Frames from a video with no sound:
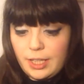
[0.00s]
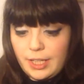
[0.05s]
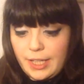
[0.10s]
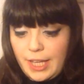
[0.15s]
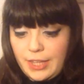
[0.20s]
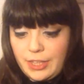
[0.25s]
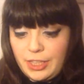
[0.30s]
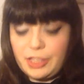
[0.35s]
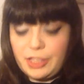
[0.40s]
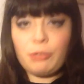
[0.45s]

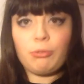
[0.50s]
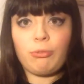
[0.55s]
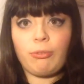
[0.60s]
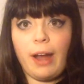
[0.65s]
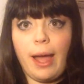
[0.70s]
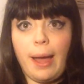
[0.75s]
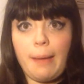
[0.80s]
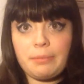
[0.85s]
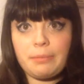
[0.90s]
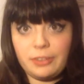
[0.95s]
Again, these are
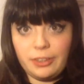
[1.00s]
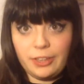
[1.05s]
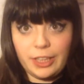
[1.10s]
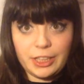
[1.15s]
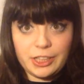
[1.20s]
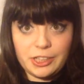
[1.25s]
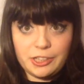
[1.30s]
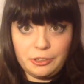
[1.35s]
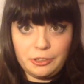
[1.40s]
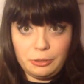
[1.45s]
wrapped
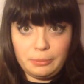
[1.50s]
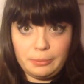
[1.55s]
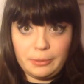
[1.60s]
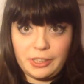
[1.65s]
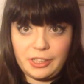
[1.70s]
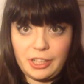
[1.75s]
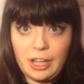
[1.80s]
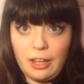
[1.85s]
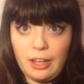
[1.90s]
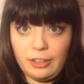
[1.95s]
like super
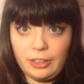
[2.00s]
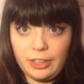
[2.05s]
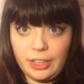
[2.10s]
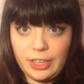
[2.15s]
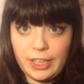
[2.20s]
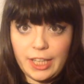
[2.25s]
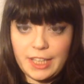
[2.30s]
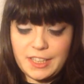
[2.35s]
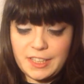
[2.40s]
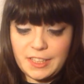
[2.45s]

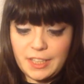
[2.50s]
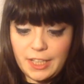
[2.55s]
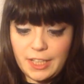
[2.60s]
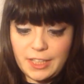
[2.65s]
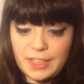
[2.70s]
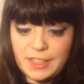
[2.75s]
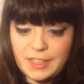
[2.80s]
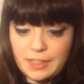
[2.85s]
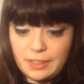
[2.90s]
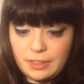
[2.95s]
solidly. That's
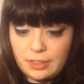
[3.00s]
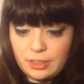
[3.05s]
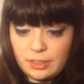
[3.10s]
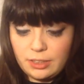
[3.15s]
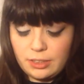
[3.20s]
nice.